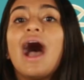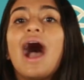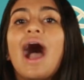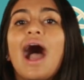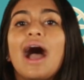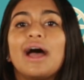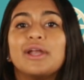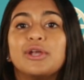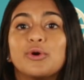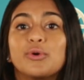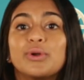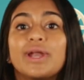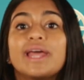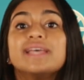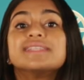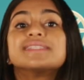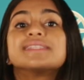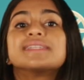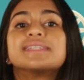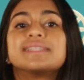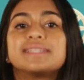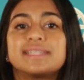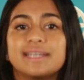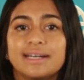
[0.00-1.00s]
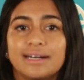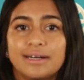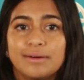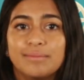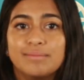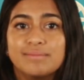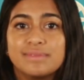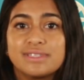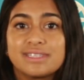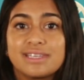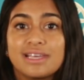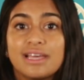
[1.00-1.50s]
are known as
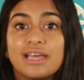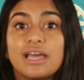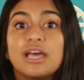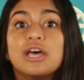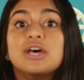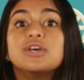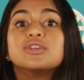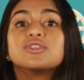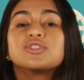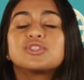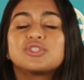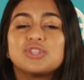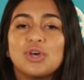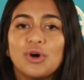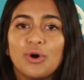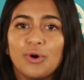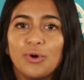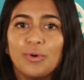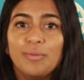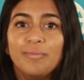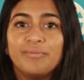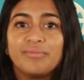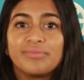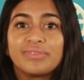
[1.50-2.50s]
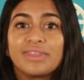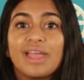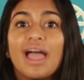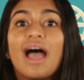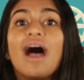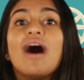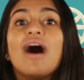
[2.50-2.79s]
terms. So,